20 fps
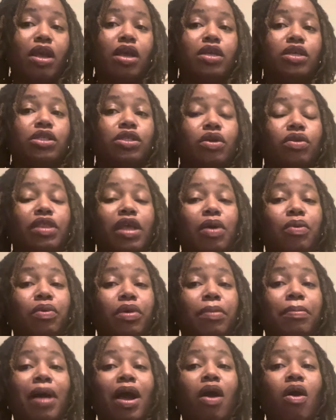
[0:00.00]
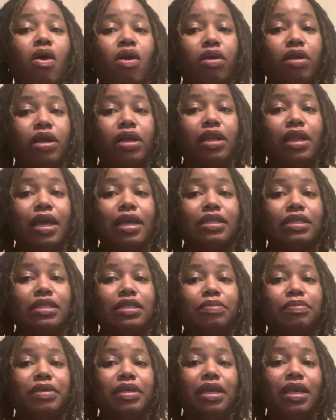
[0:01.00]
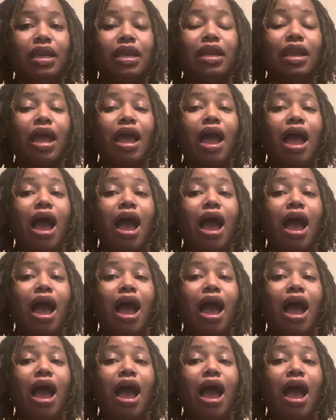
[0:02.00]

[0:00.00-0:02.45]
so that when my harder classes begin,